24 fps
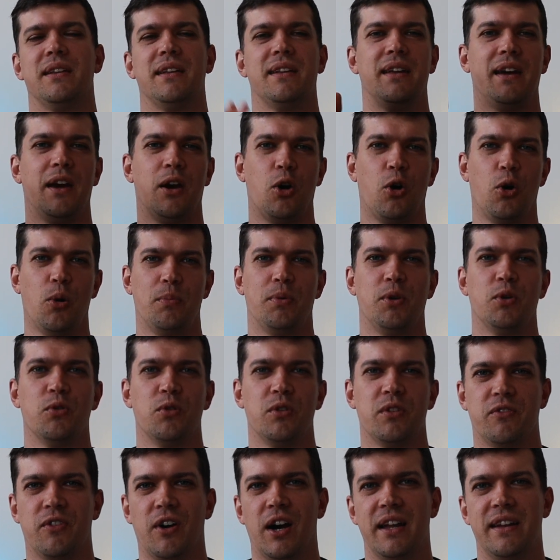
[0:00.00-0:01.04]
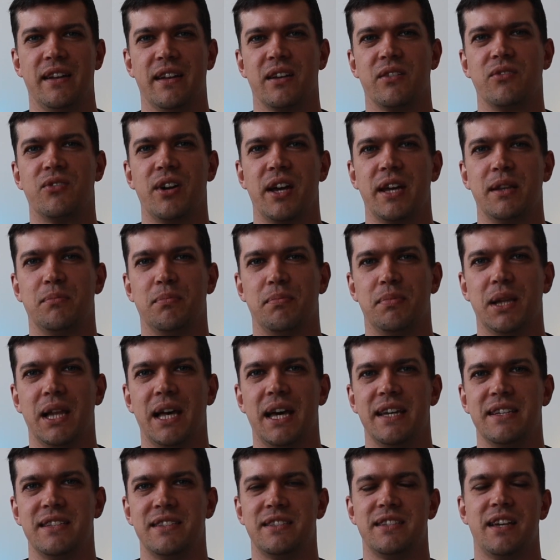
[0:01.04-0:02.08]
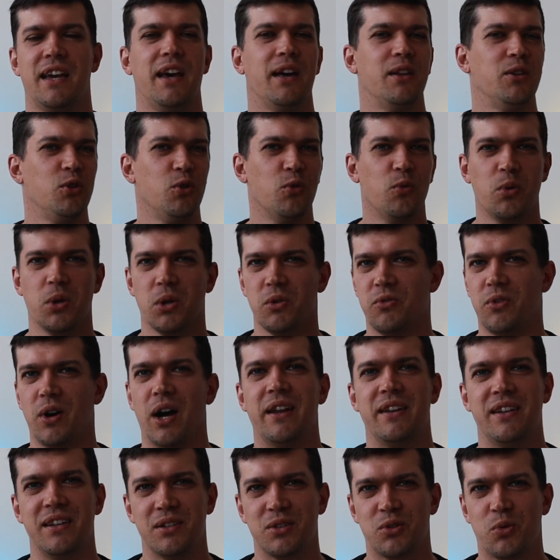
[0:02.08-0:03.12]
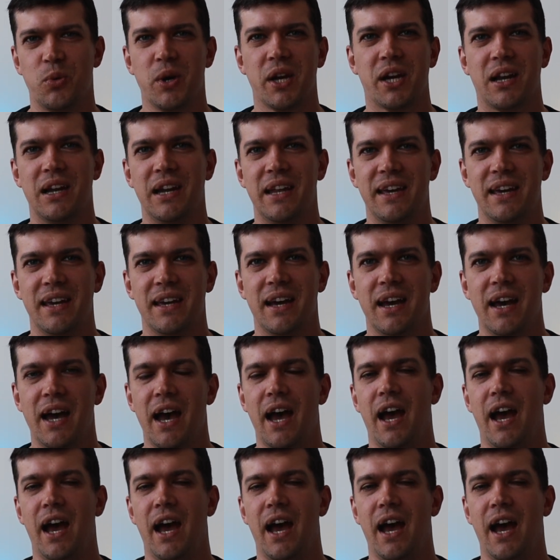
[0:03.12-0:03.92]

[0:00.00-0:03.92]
and I hope you will find a great place and you will find it quickly,